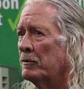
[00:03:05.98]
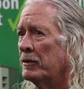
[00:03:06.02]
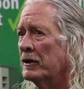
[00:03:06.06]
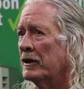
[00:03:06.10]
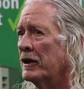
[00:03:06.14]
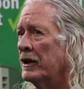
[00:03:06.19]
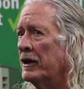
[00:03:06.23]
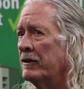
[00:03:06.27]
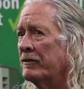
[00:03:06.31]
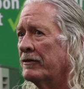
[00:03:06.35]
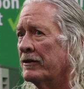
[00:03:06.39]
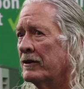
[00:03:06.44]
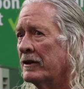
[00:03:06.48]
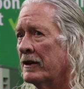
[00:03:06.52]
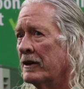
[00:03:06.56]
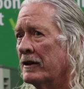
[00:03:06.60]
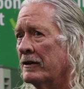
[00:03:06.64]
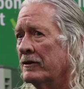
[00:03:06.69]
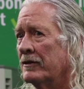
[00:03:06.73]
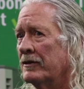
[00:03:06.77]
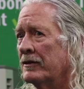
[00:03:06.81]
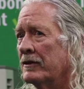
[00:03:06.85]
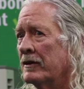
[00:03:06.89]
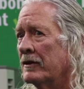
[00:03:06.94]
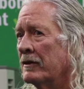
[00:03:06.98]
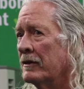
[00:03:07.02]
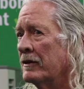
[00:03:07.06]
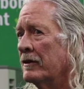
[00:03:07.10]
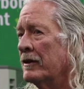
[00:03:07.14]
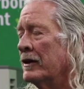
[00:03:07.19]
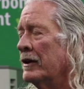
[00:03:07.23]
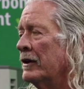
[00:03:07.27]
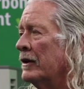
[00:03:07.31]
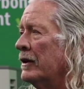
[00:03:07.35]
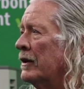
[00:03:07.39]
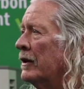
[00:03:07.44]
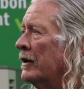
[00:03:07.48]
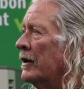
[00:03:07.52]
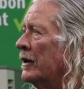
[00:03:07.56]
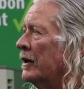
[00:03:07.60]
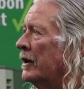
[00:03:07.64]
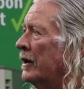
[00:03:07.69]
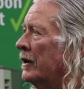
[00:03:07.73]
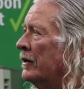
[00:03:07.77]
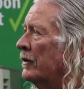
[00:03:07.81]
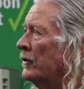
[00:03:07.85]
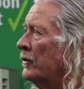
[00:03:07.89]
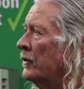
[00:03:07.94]
belief in us,
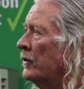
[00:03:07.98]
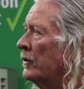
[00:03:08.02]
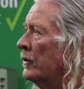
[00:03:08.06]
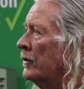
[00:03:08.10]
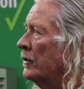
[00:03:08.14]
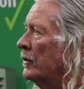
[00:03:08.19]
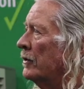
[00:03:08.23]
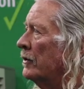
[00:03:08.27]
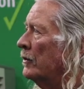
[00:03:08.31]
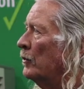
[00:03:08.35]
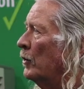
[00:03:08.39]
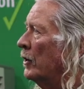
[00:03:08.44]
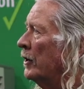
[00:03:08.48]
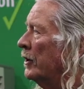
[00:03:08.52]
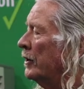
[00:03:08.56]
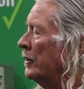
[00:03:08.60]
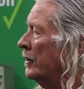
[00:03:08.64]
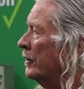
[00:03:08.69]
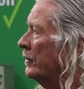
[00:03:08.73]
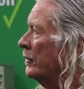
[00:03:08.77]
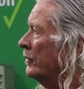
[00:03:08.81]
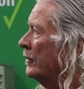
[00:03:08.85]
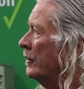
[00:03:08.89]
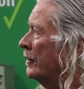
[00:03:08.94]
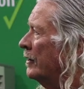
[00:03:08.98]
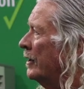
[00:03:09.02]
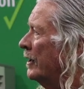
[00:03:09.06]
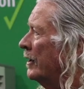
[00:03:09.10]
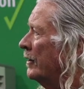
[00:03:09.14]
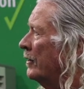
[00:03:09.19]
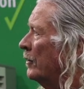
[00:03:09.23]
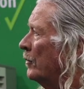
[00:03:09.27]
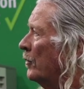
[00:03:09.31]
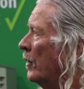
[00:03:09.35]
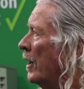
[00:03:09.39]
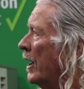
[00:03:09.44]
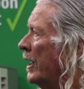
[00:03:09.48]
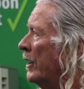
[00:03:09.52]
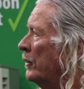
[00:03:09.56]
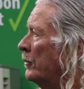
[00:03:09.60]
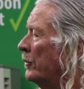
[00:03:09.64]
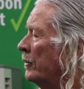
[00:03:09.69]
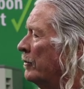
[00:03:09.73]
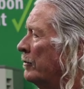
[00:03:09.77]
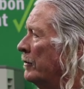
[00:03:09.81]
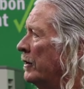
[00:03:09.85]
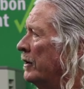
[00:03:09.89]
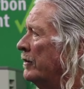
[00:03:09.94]
and your willingness to take a ride
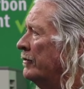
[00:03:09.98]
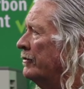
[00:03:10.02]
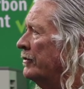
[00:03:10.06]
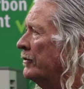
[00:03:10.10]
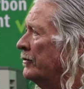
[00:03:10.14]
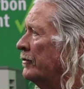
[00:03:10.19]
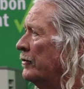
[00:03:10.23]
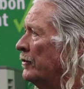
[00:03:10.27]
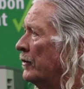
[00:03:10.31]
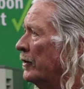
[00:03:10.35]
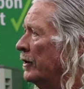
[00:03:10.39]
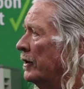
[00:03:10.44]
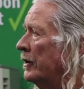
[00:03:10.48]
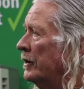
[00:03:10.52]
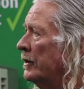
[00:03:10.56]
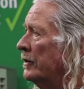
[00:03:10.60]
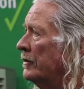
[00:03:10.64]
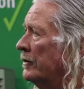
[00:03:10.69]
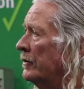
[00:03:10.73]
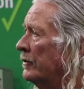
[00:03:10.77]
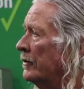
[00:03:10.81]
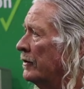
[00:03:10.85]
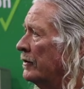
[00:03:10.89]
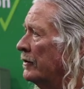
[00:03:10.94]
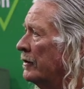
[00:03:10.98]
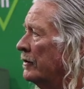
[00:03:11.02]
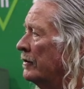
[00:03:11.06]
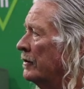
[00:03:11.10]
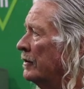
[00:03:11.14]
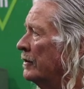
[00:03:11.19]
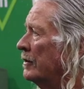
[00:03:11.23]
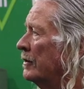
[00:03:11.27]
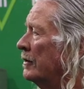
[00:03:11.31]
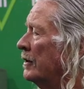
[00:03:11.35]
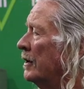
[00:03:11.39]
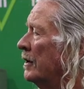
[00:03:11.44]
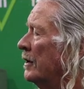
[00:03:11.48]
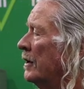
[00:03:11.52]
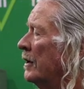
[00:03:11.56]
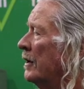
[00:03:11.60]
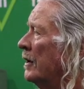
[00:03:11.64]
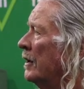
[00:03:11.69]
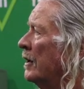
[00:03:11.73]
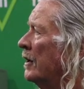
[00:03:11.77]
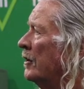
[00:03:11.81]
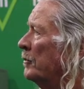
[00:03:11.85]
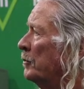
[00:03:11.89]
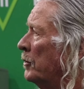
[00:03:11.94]
with me for 40 years
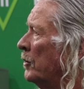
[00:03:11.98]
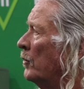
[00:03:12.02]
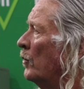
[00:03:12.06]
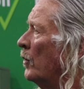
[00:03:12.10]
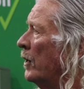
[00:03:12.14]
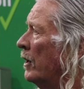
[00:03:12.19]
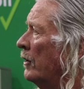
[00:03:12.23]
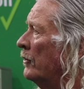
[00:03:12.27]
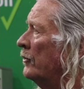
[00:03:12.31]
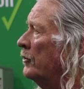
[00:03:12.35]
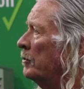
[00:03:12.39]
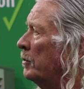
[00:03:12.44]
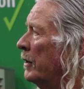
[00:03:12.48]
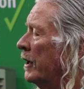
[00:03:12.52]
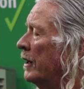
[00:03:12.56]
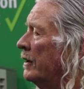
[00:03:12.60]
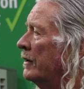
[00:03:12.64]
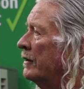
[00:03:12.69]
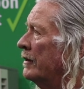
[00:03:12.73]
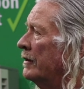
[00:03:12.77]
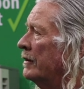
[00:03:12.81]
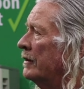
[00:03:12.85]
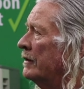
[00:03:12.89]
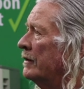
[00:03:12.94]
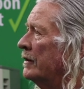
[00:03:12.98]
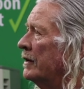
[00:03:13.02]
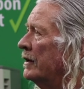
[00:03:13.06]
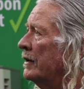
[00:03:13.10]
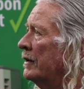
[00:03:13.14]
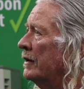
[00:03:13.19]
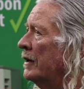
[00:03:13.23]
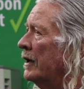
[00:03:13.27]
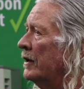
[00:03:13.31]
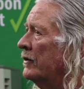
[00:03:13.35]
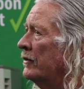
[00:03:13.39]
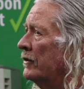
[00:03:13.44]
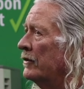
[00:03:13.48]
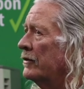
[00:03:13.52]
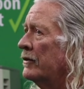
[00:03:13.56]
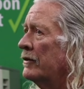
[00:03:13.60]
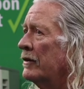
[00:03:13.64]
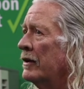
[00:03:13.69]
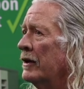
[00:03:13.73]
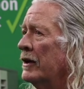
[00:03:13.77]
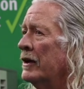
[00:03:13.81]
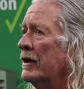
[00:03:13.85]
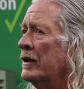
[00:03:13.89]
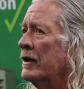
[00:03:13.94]
has been well spent. And I
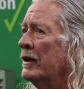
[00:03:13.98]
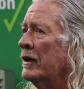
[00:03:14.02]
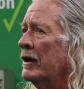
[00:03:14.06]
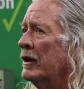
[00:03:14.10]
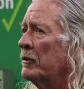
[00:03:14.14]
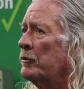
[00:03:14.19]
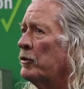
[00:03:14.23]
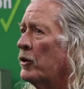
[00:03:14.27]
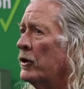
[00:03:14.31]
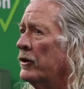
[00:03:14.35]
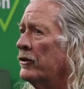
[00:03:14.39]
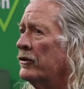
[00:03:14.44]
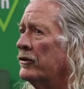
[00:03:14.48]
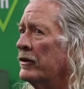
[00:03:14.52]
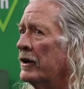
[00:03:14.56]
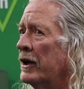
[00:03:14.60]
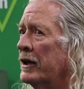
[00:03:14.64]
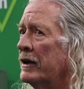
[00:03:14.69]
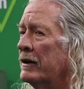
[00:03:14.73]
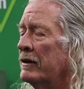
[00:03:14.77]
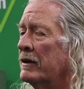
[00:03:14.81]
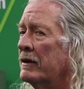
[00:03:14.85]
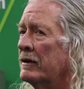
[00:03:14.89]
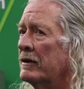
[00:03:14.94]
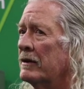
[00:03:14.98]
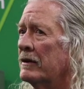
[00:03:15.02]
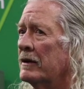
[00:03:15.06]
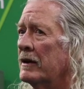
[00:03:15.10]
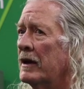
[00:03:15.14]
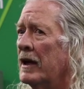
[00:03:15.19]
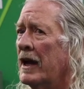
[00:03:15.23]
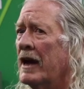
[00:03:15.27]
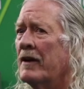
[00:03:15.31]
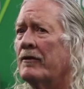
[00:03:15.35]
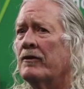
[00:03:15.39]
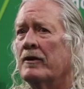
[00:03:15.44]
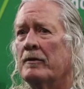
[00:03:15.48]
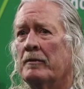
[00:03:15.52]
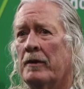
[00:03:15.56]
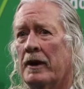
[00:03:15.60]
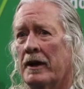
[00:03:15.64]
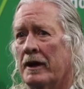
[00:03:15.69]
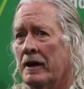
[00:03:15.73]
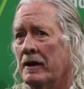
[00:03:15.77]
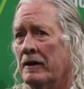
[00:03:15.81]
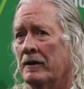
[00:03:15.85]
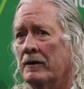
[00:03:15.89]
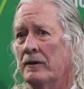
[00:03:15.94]
just appreciate
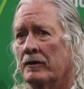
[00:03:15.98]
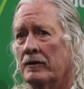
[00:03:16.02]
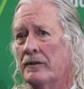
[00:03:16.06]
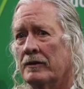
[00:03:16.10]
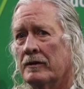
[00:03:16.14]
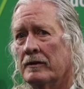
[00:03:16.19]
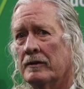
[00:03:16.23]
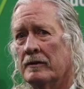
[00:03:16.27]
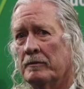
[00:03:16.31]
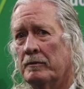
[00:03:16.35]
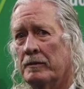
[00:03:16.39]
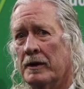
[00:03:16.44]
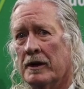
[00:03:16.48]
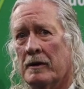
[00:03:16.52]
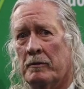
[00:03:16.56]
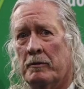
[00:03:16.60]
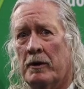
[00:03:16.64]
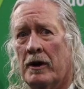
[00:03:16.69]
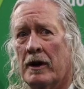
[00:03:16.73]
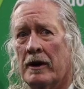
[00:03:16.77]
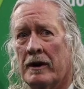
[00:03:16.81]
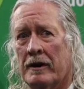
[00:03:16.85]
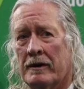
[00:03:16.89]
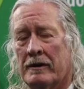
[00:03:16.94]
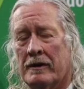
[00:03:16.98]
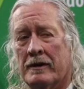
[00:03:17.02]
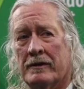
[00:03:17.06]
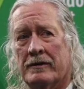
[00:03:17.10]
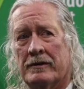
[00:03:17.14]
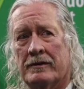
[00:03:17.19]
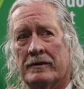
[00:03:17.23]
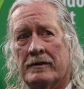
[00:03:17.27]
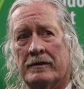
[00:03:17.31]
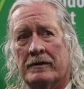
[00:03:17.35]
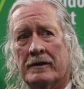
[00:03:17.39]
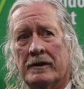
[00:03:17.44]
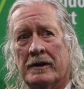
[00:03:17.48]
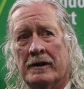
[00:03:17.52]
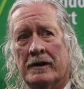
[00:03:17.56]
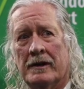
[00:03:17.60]
everybody who's been a part of this